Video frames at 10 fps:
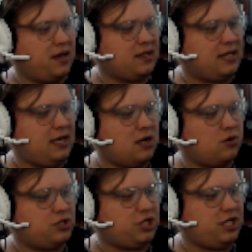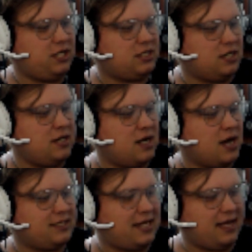Keto cheese
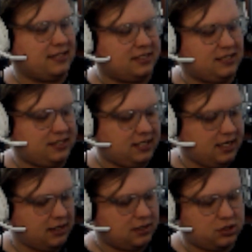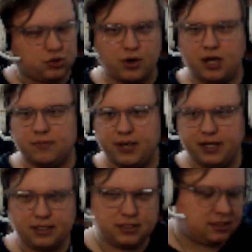nut and seed trail
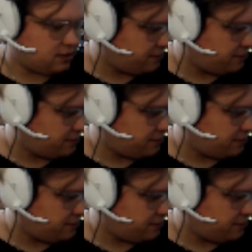mix.